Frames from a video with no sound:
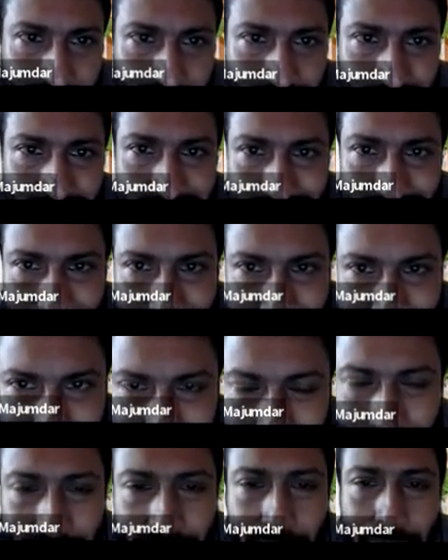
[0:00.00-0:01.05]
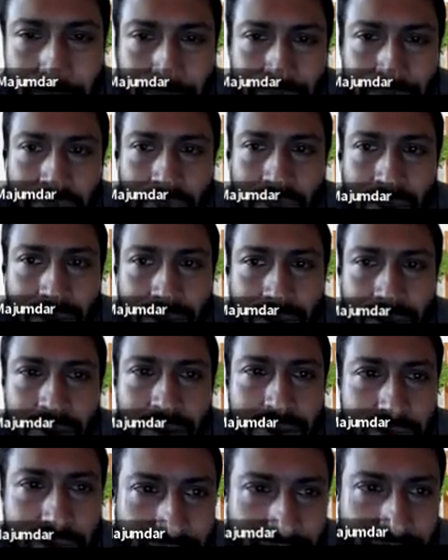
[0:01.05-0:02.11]
different states, right?
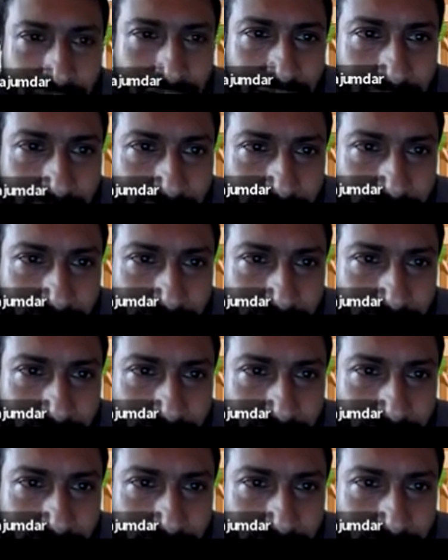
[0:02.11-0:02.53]
So then